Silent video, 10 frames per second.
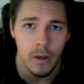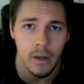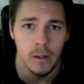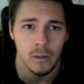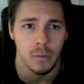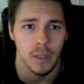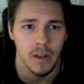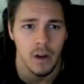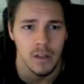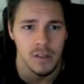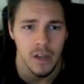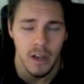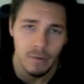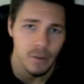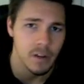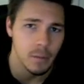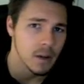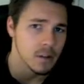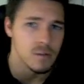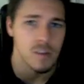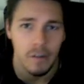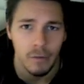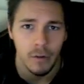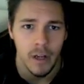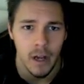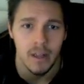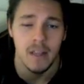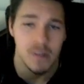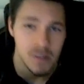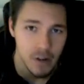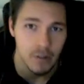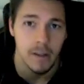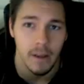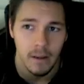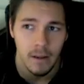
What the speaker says: and ultimately cause an infinite amount of suffering unnecessarily.